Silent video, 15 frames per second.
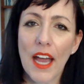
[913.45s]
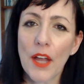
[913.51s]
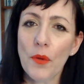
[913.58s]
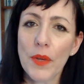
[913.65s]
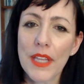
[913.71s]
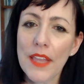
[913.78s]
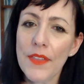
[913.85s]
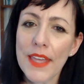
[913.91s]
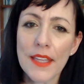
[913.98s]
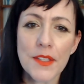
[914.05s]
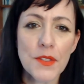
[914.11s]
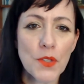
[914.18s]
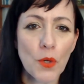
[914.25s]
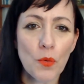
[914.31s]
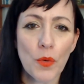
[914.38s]
I really think
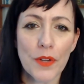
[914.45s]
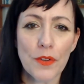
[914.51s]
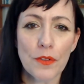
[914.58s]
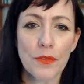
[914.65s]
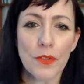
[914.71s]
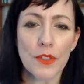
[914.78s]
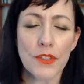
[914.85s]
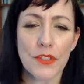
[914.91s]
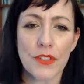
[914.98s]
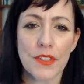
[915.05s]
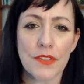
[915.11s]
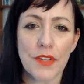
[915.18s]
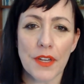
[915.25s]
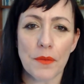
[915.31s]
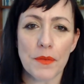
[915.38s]
it's so wonderful to
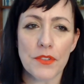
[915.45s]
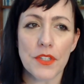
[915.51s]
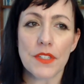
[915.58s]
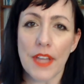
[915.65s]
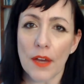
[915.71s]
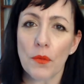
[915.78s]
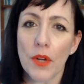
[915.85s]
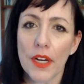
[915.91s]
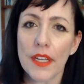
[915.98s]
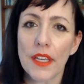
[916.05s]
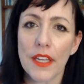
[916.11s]
just to network,